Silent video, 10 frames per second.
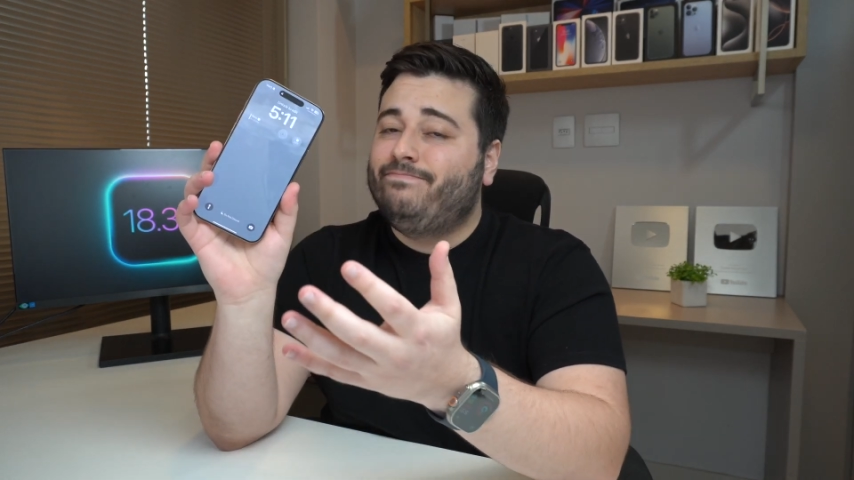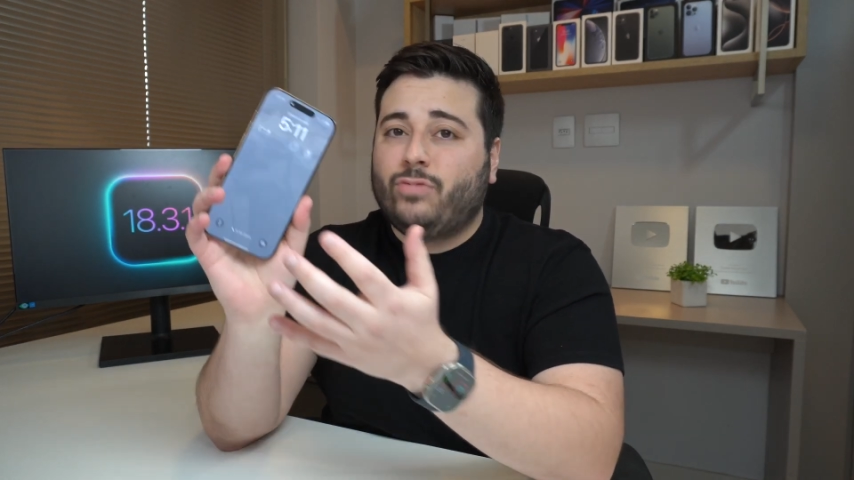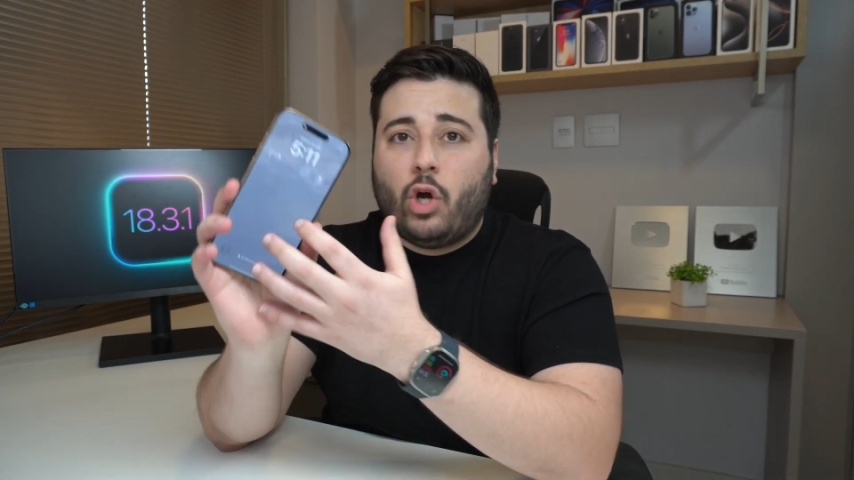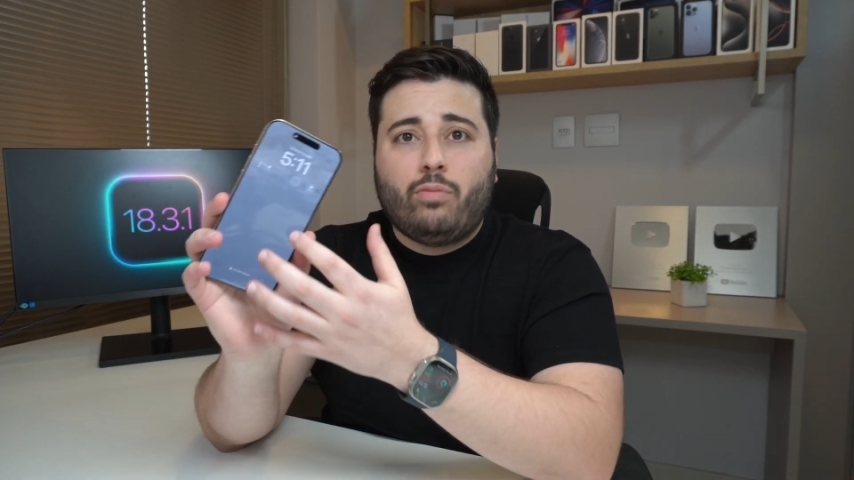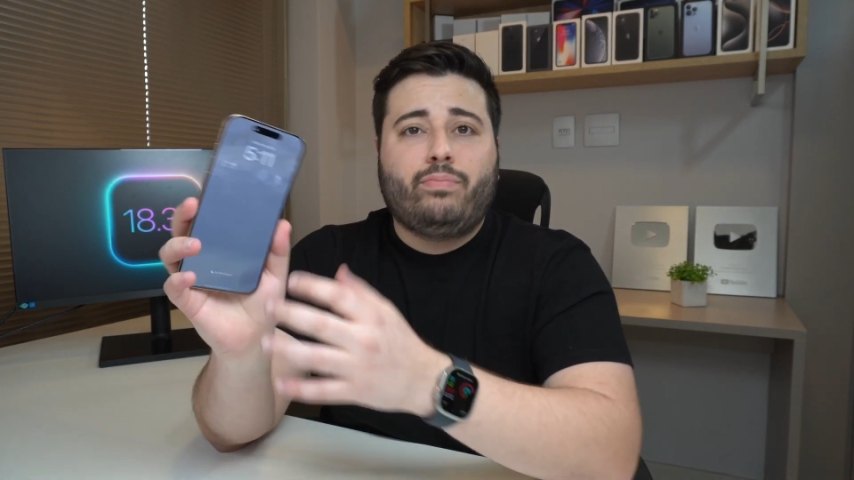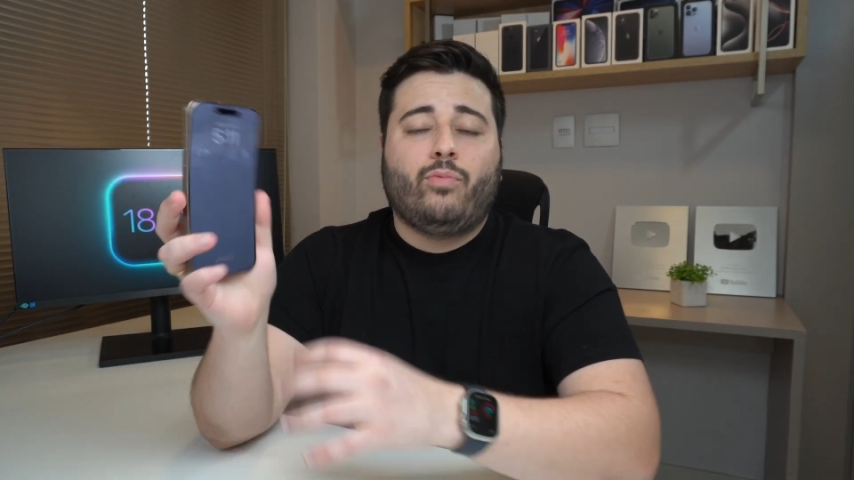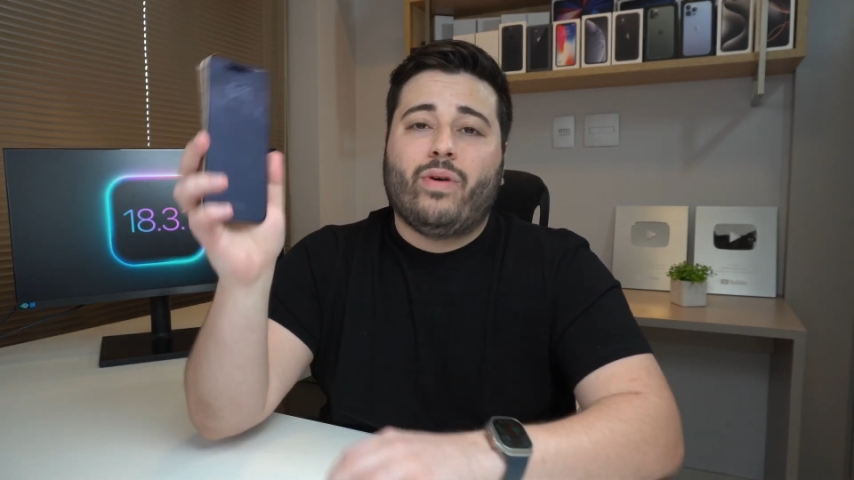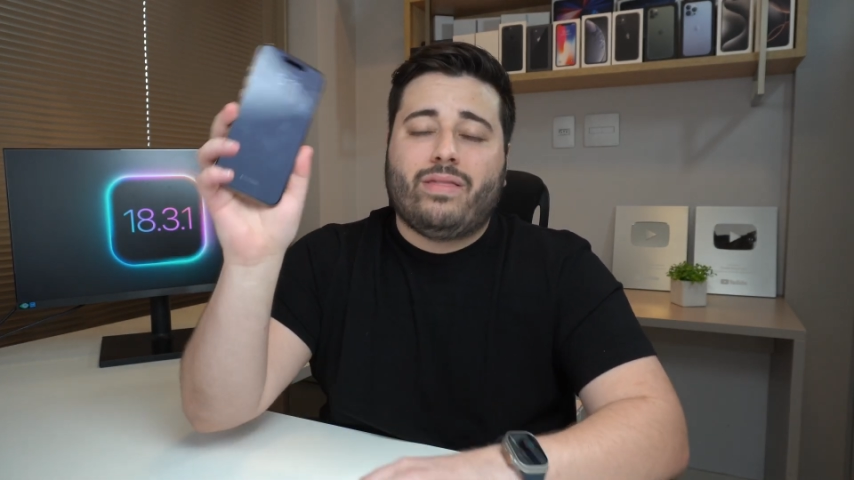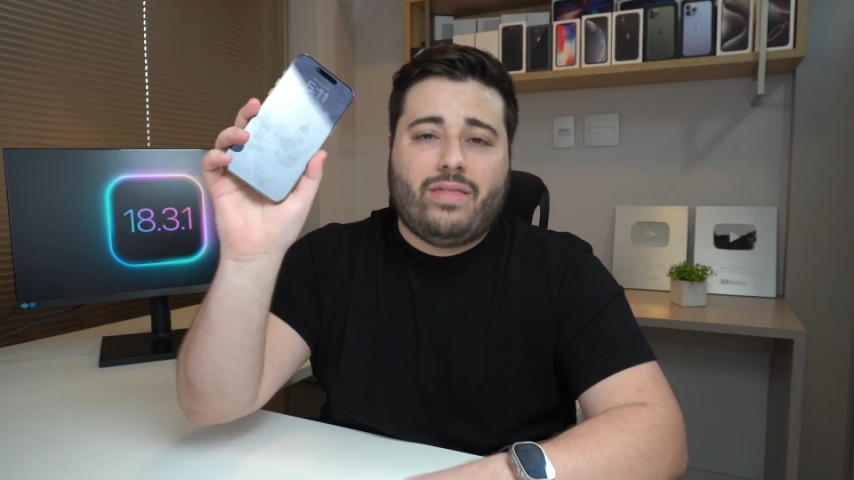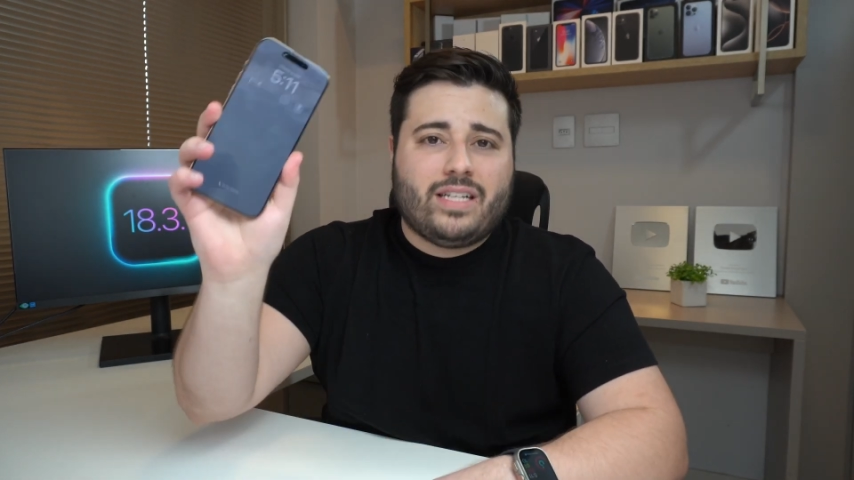Nope,
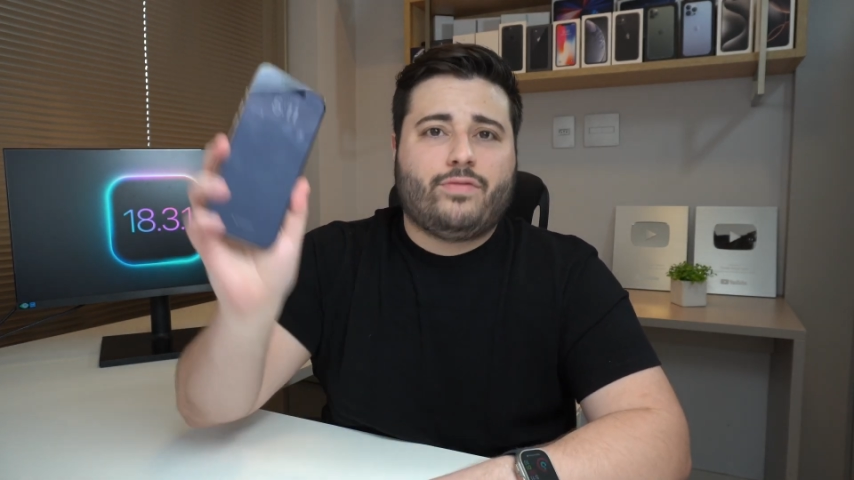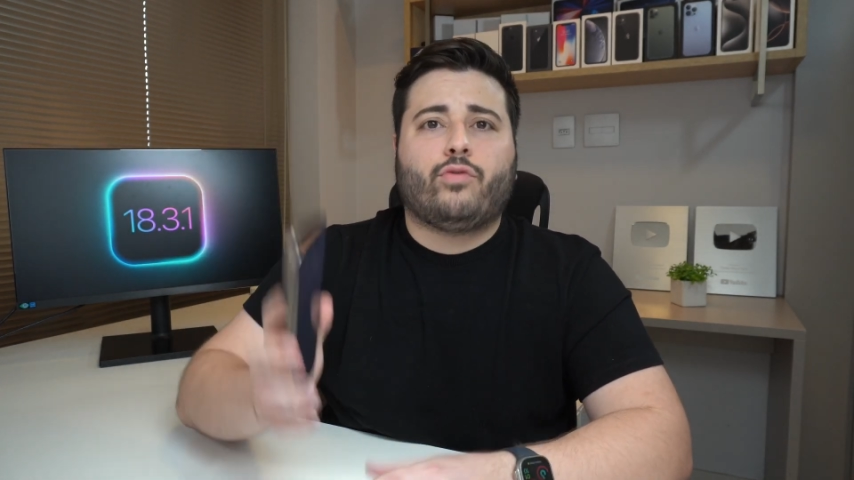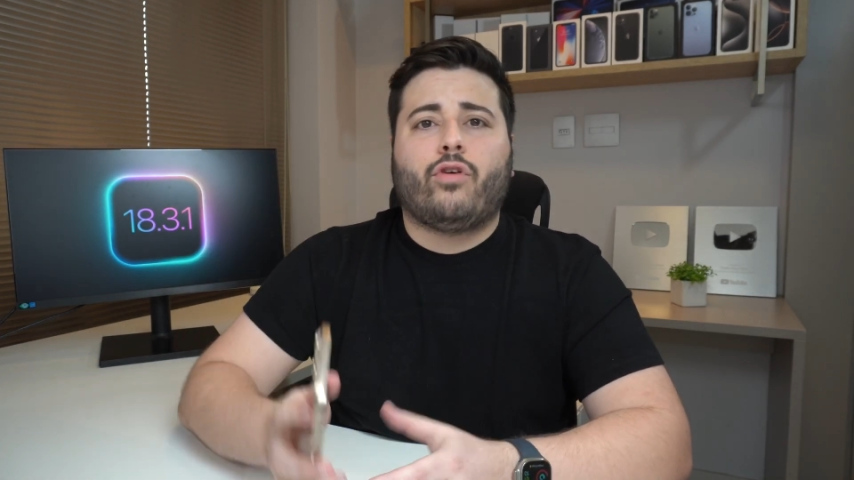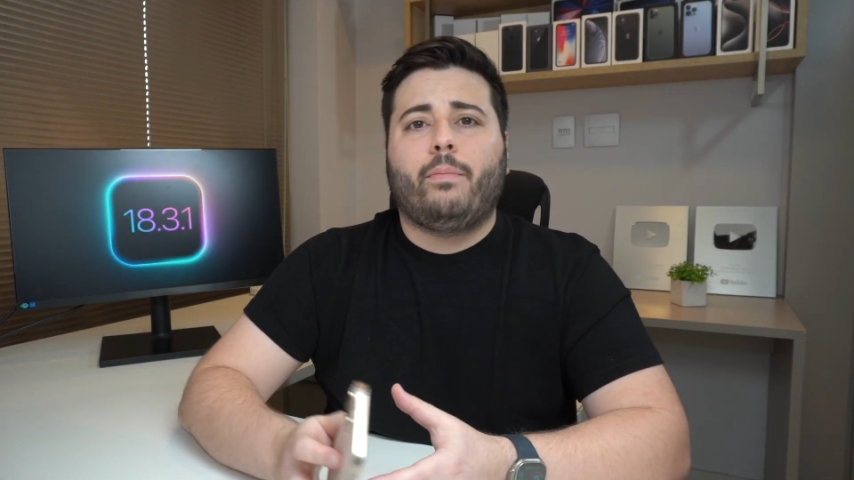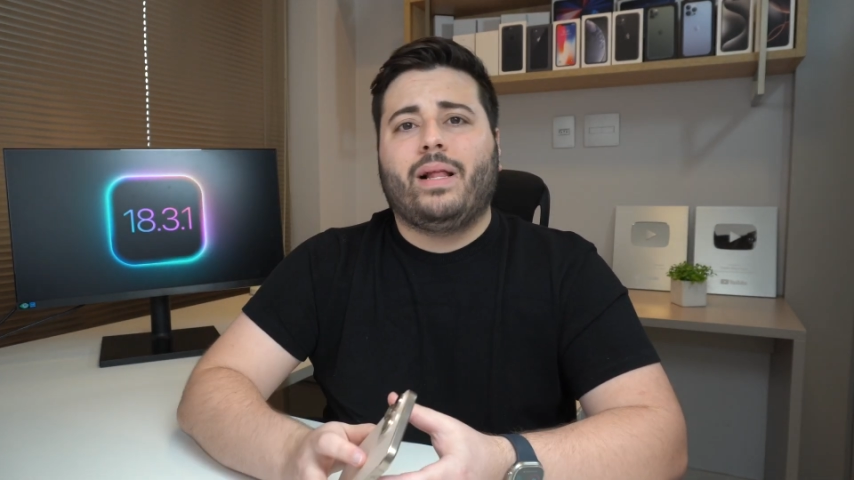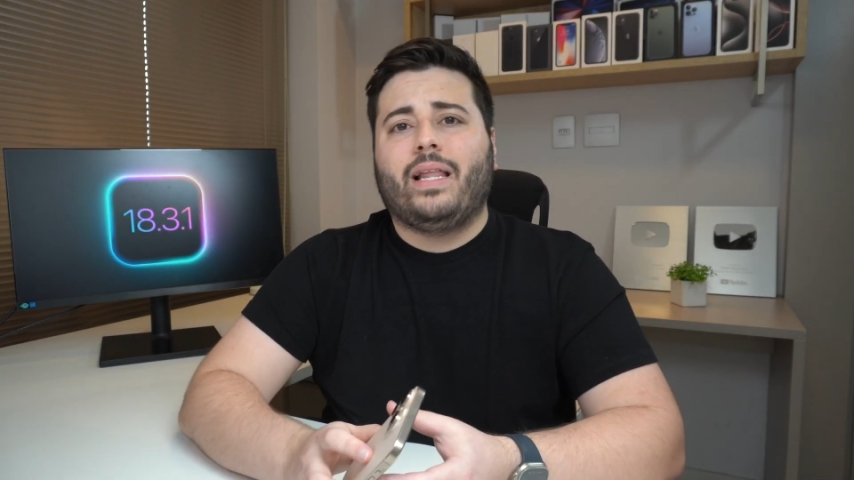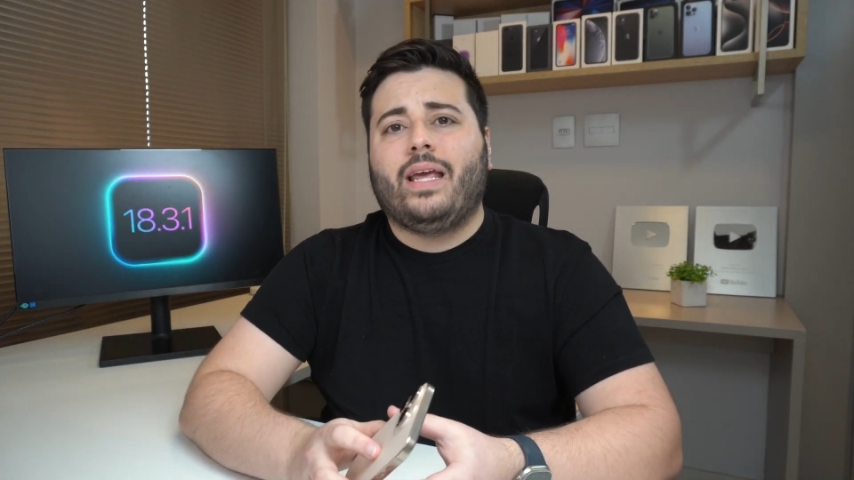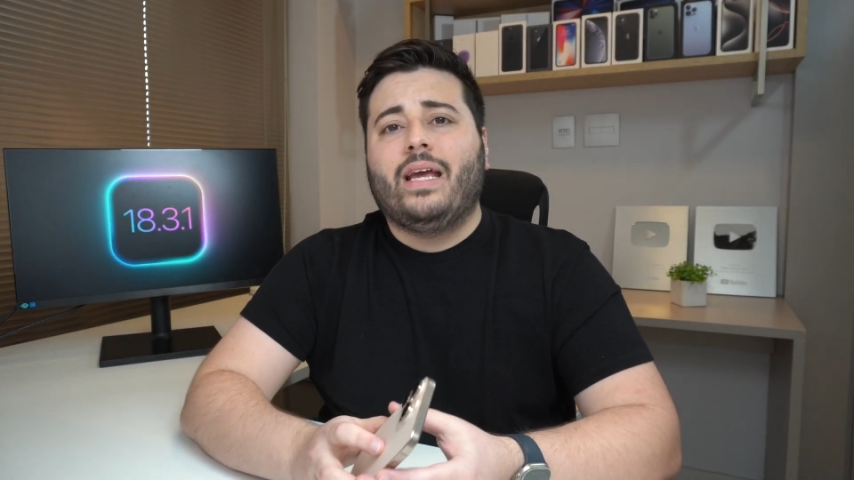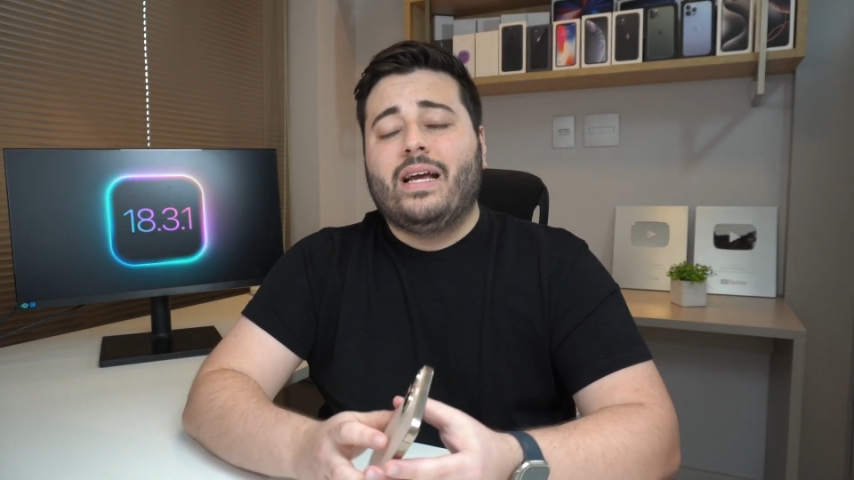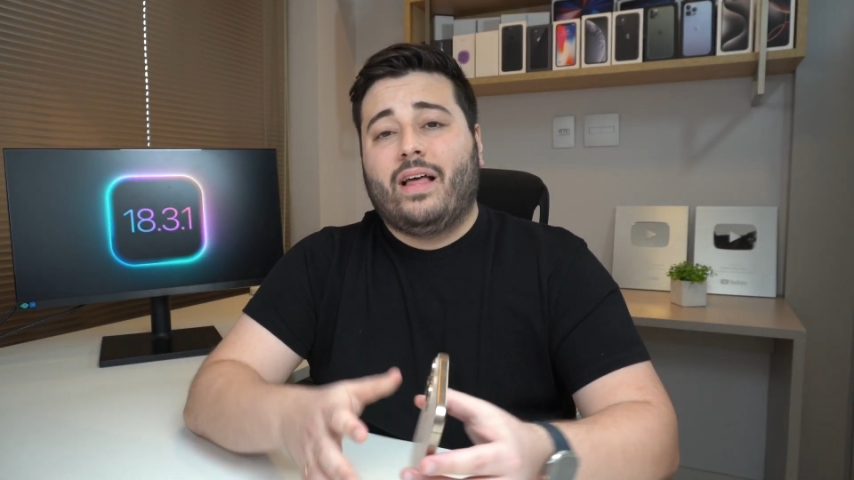with this
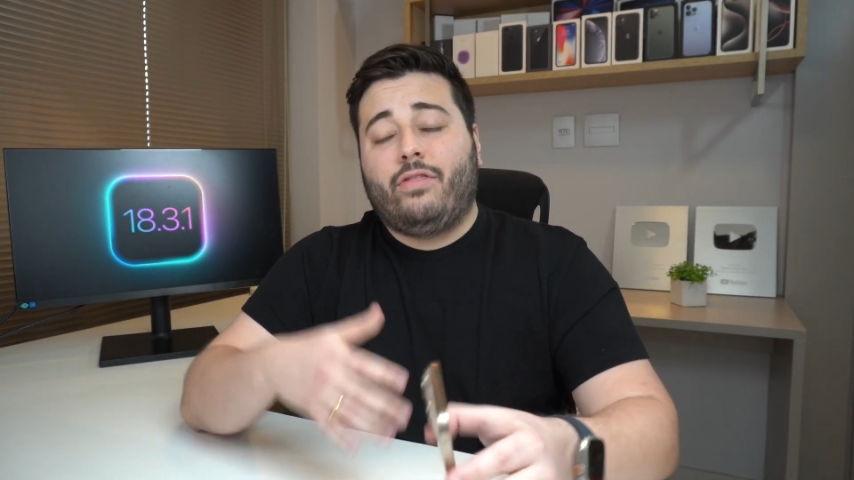vulnerability,